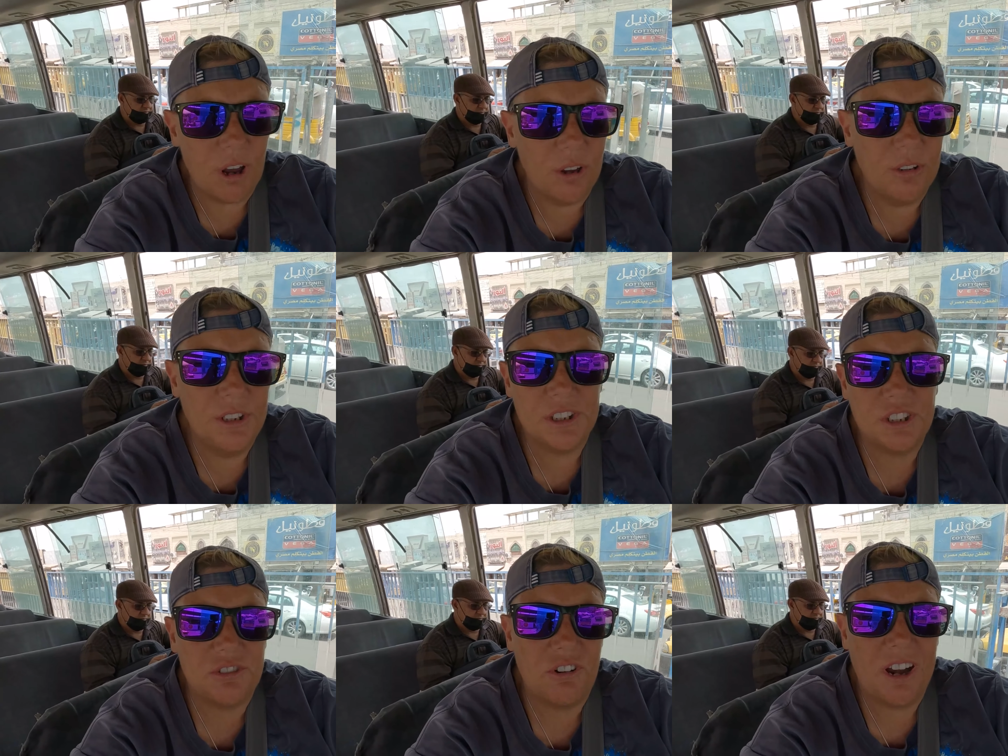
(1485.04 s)
the road
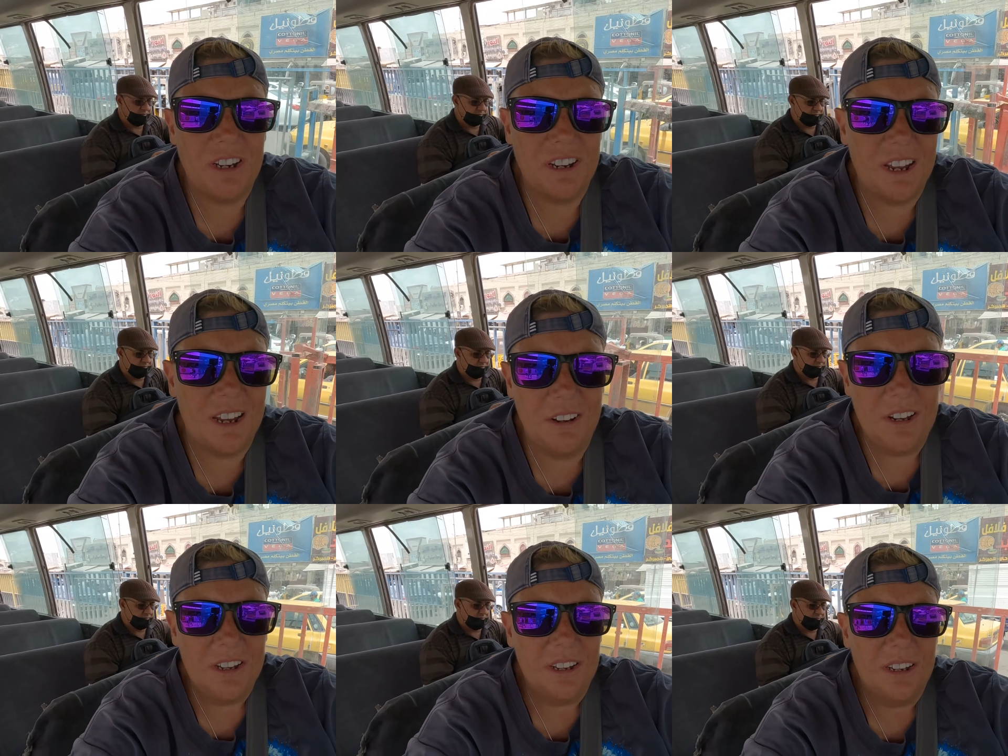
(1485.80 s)
just straight
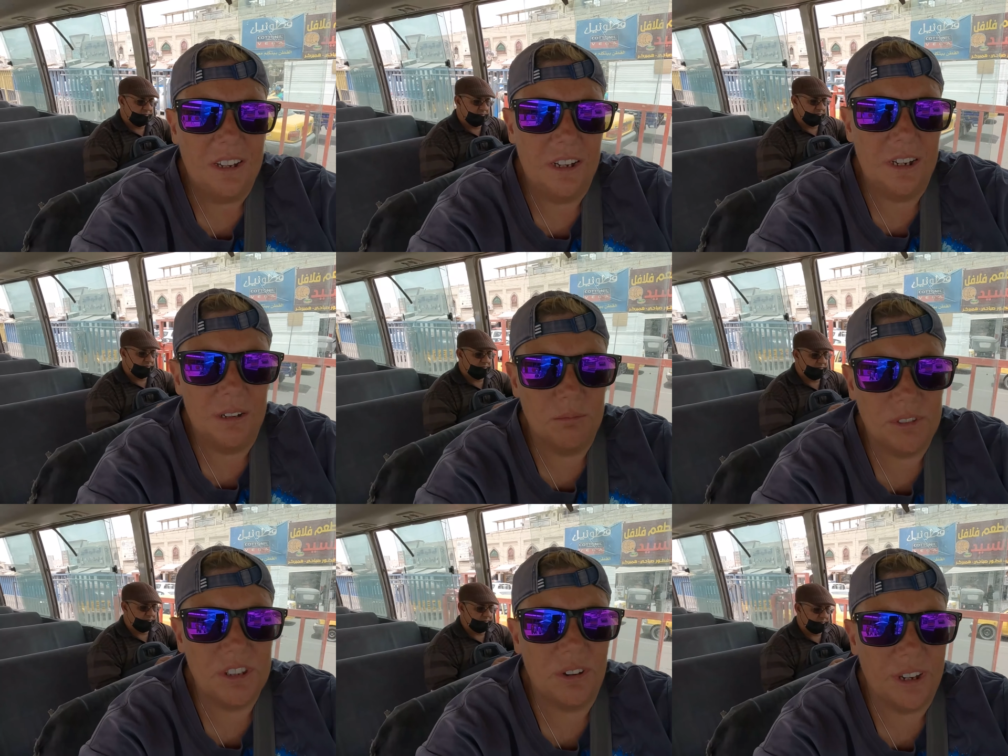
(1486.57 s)
down,
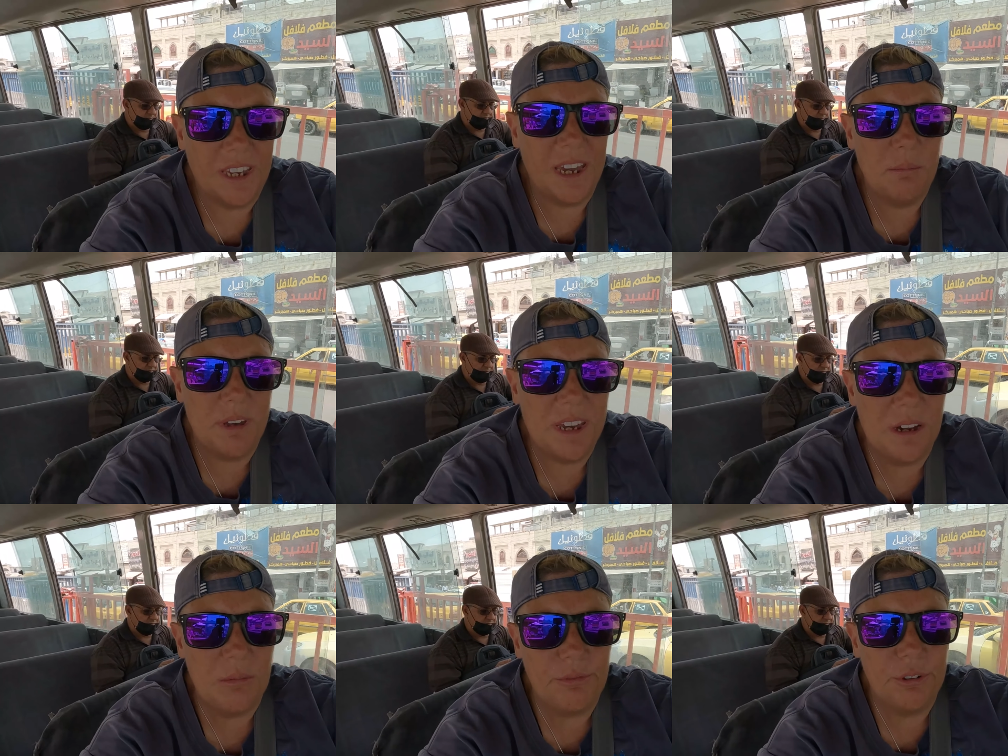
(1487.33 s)
um, so it can be
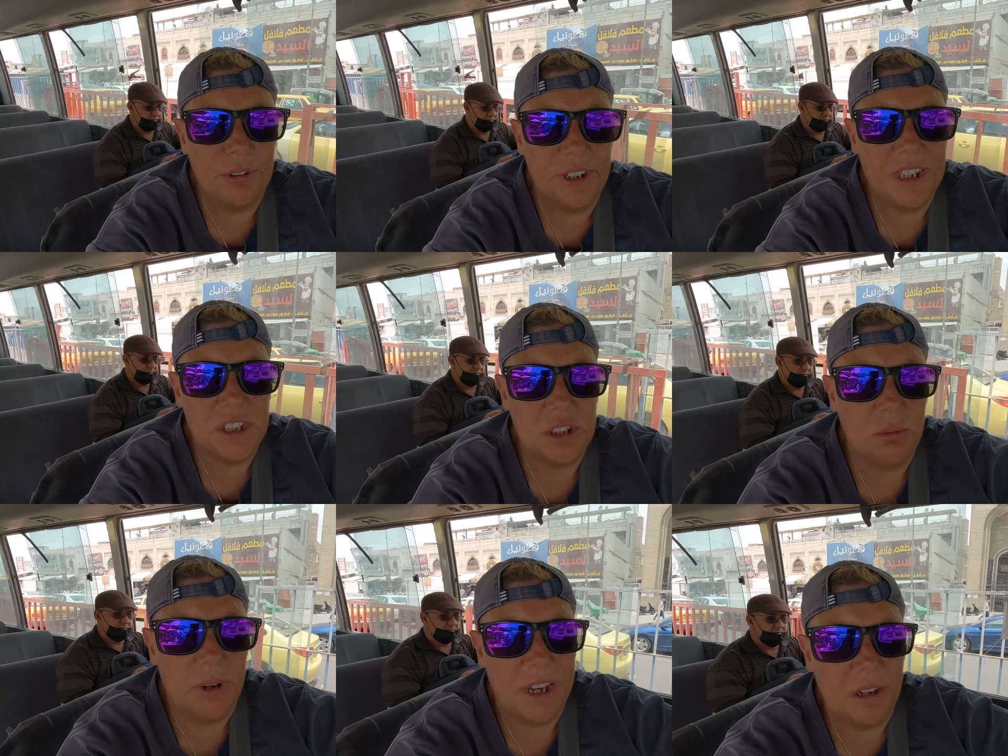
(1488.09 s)
helpful to get
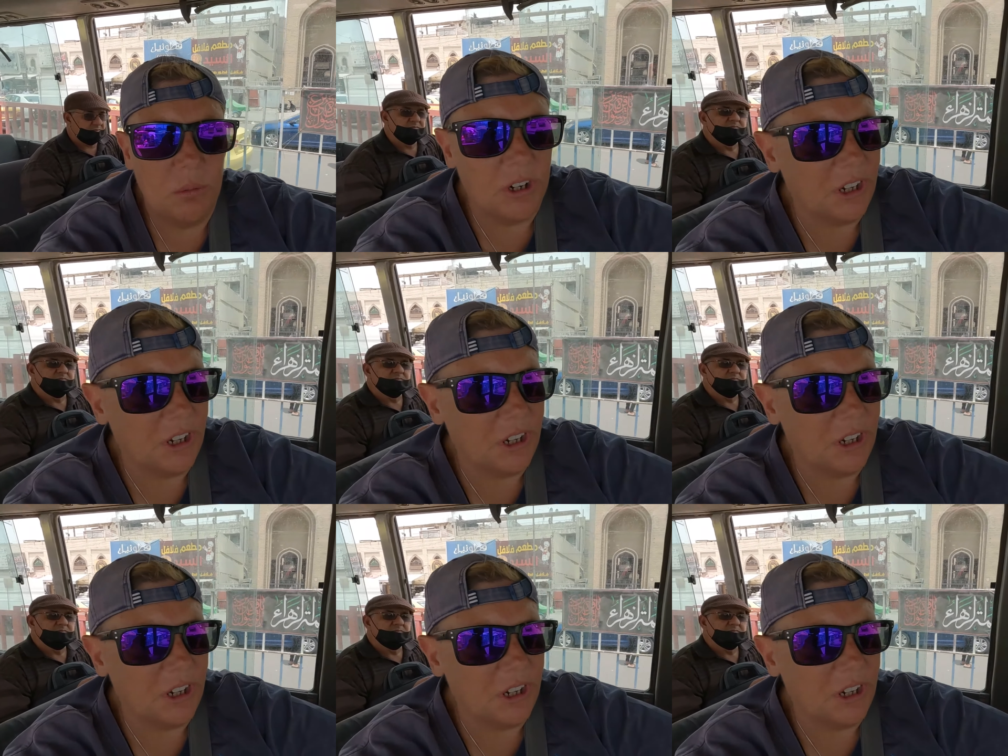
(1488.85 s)
you where you